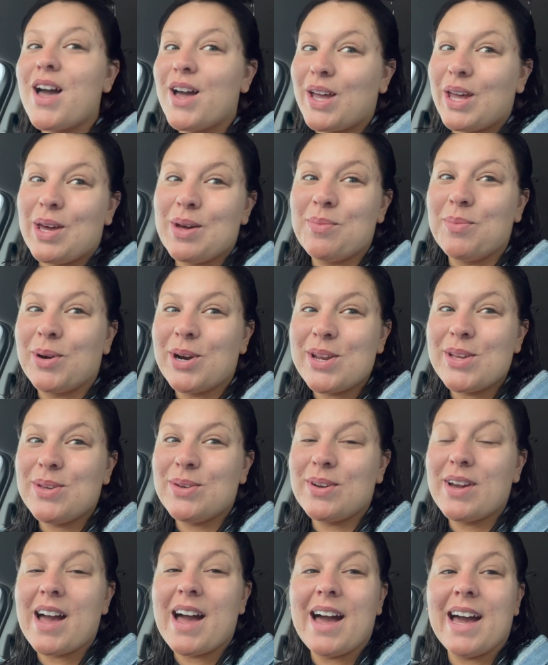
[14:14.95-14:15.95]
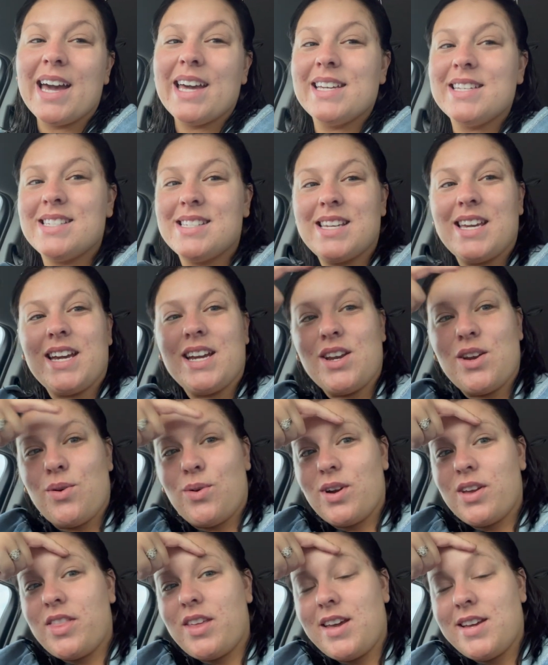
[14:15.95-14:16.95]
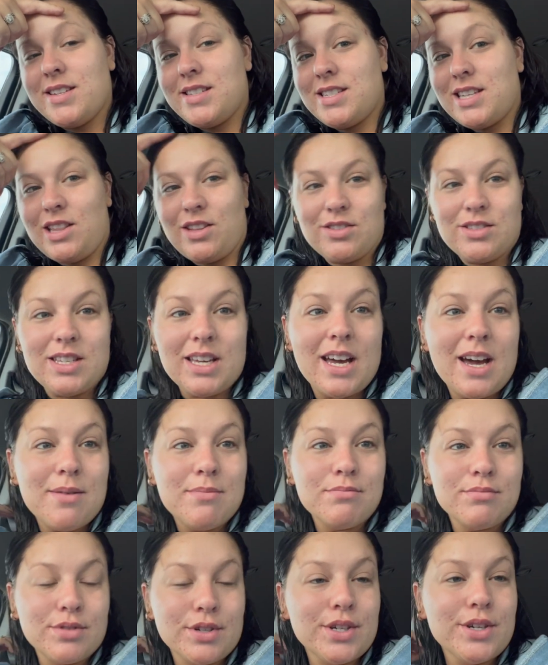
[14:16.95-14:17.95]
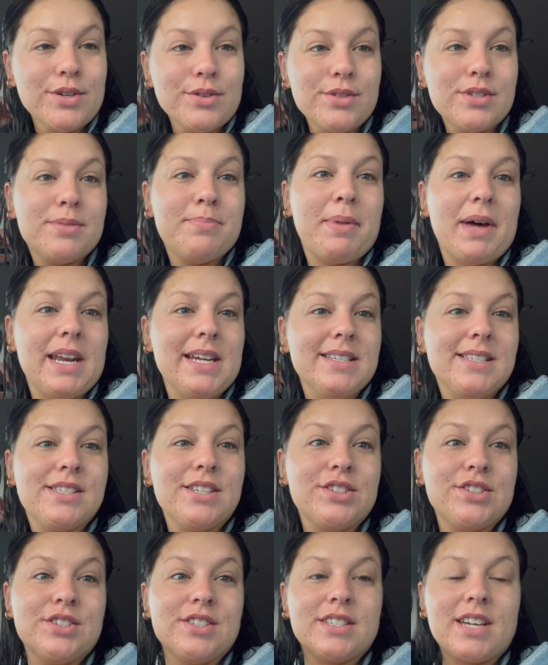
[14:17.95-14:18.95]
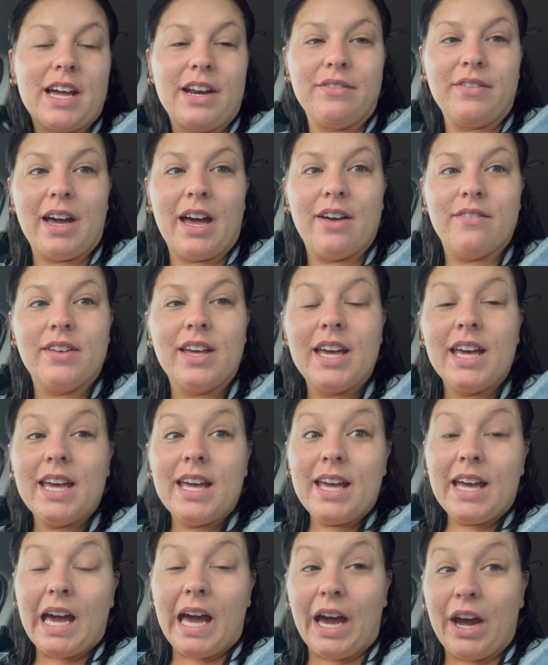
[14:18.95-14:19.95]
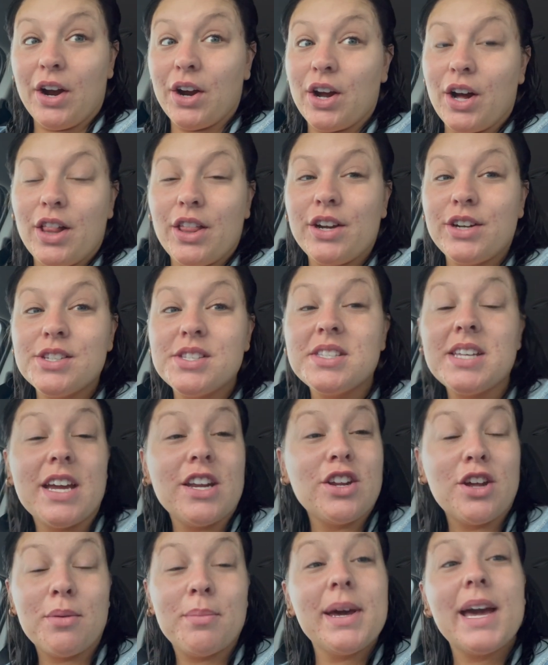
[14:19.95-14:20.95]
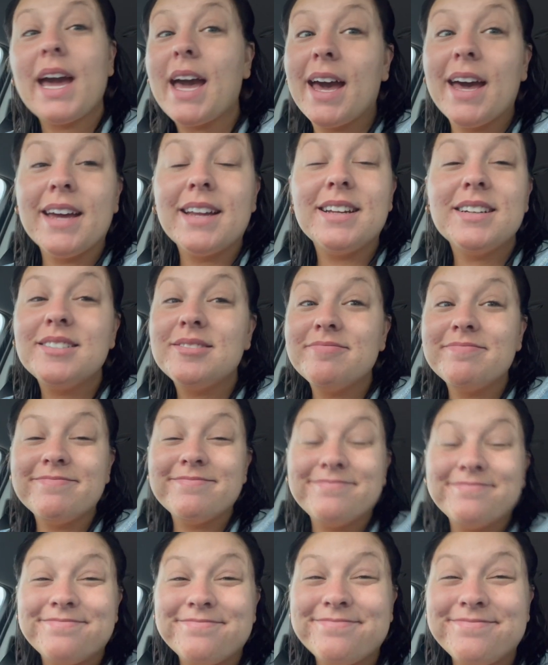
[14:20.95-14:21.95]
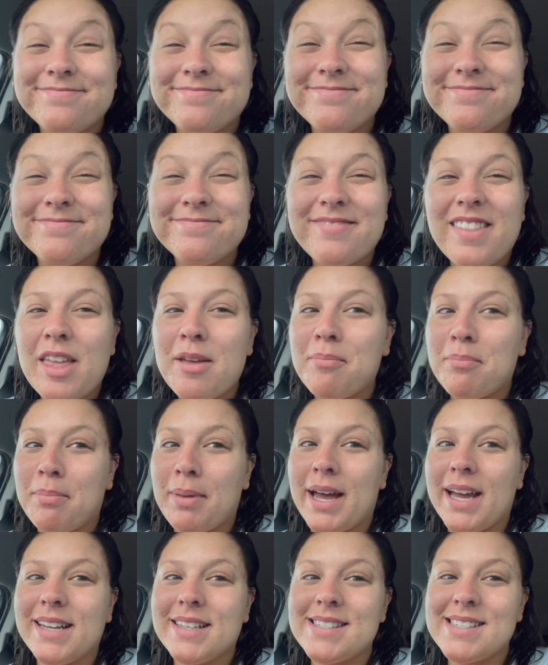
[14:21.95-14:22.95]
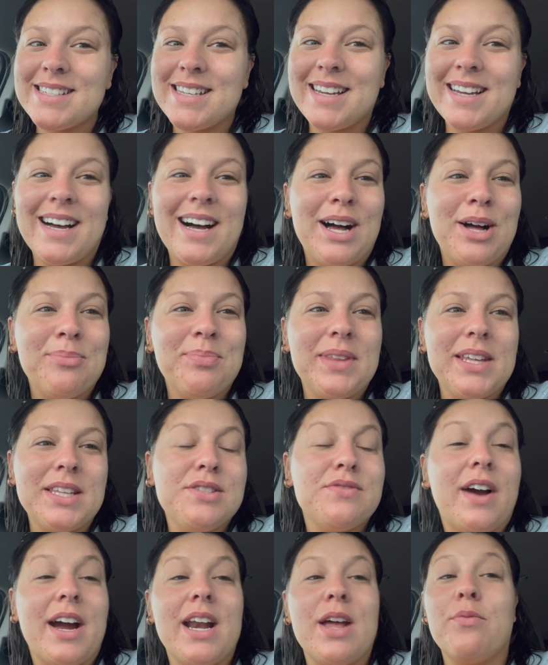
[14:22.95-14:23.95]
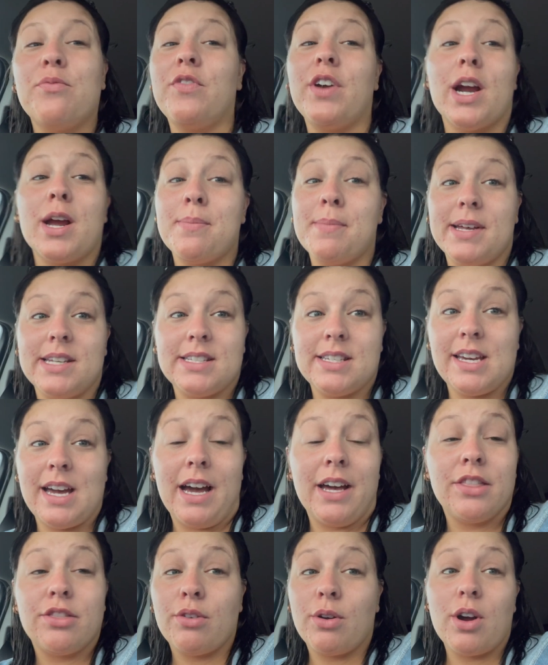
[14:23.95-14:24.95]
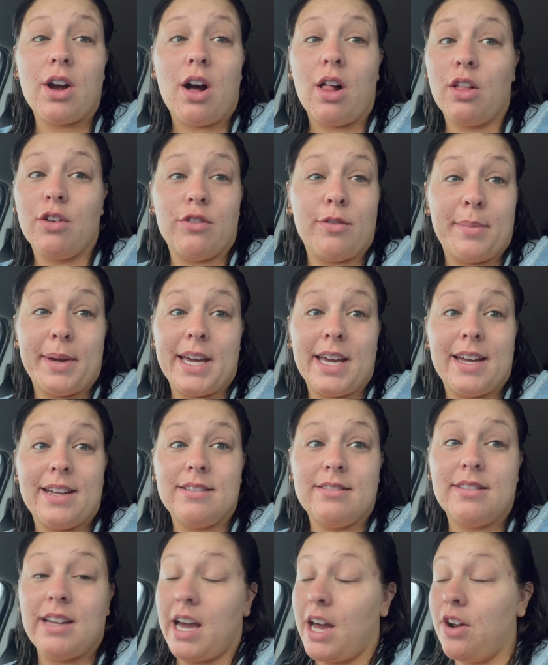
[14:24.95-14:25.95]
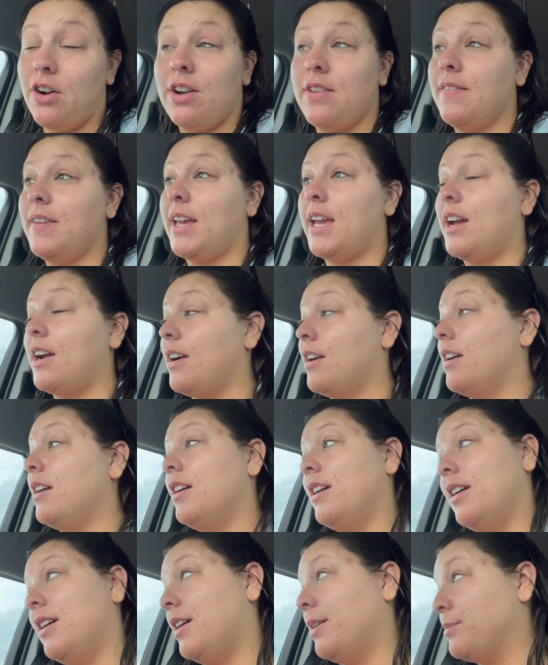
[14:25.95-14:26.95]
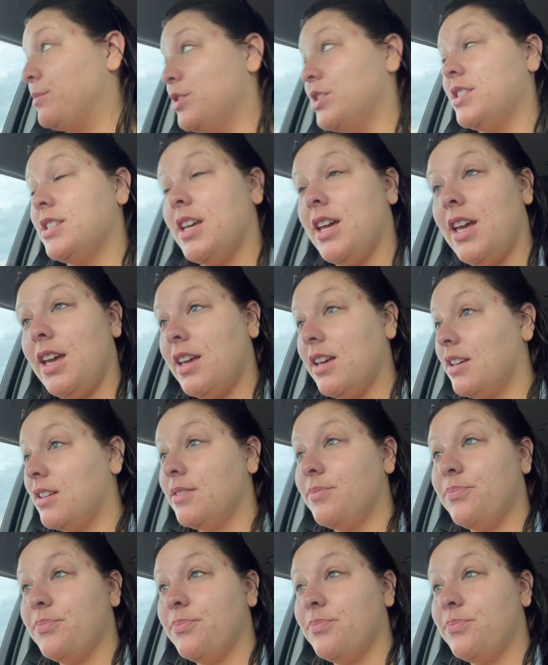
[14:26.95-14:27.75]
Good morning, you guys. Ignore this, it looks like I'm bruised, but I still just kind of have hair color stained on my head, but it's fine. I'm very messy. I throw it all over my head. I don't even care. I'm just like,